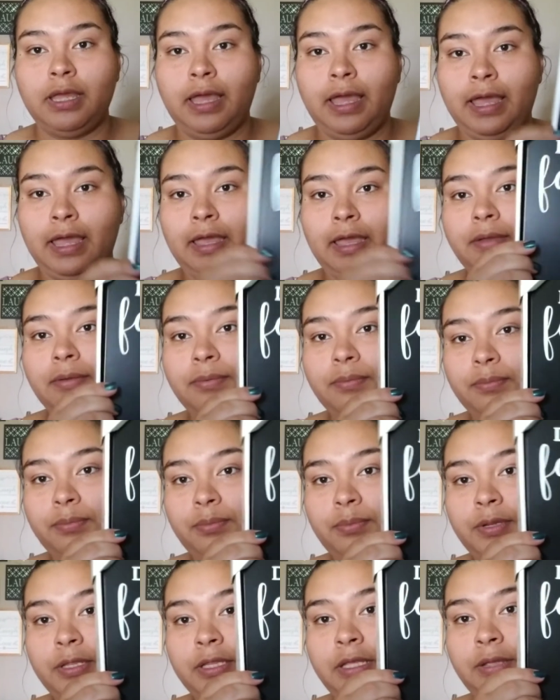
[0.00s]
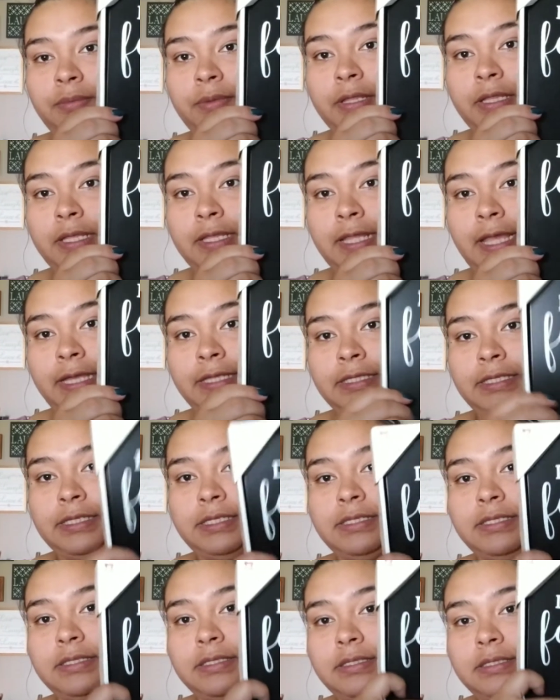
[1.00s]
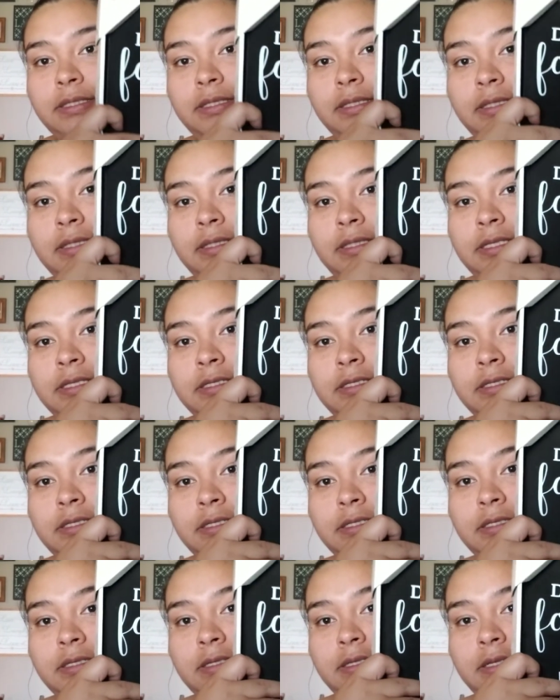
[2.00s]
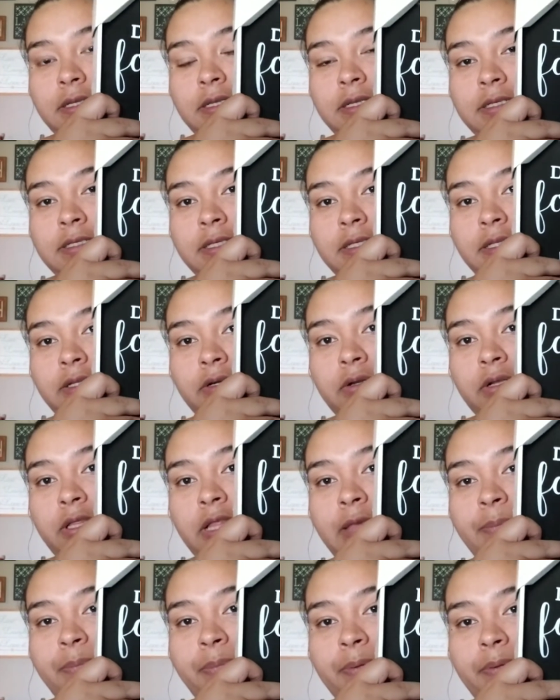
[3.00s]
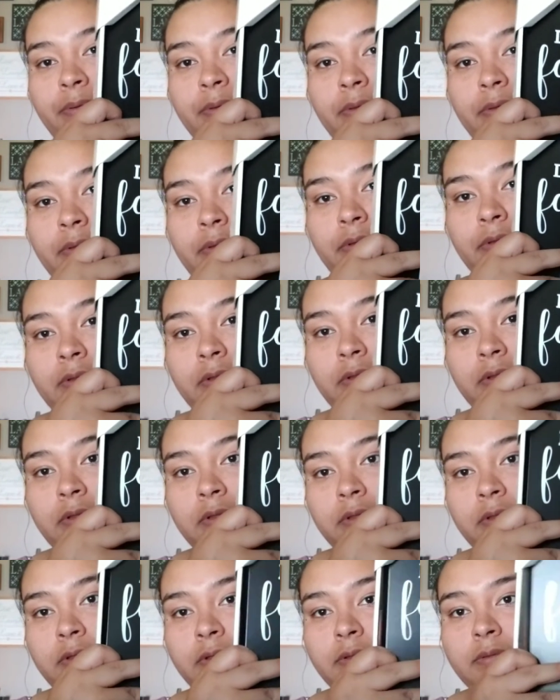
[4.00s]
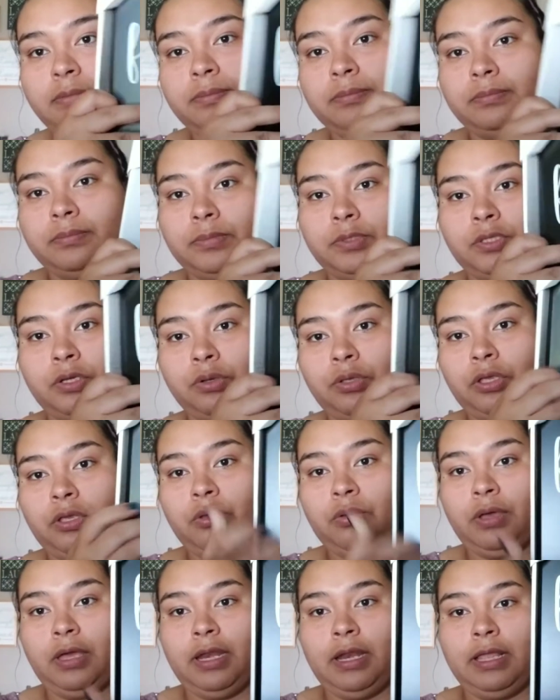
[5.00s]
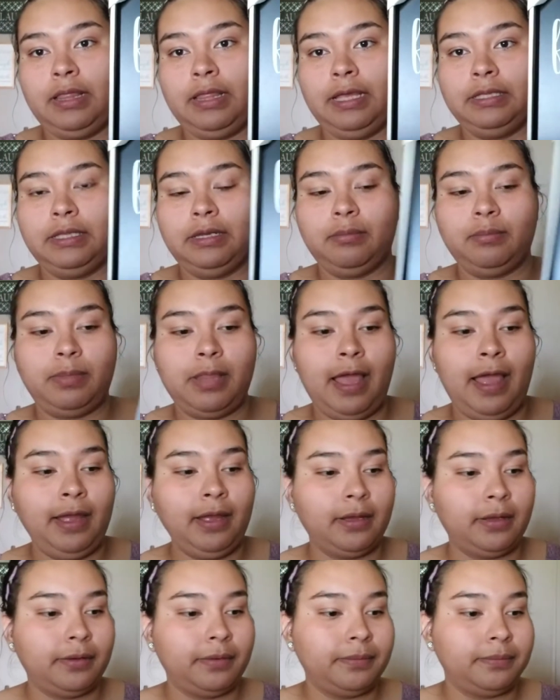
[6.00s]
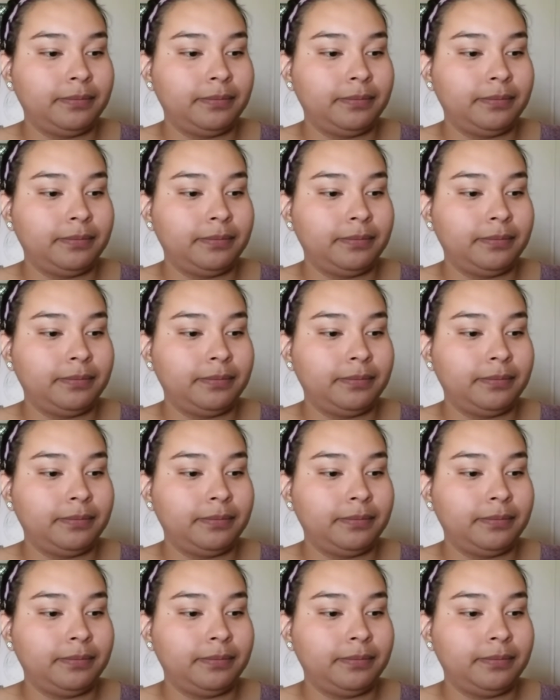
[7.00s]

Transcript: I really, really like this. This is a little clip. So cute, and I liked it in black.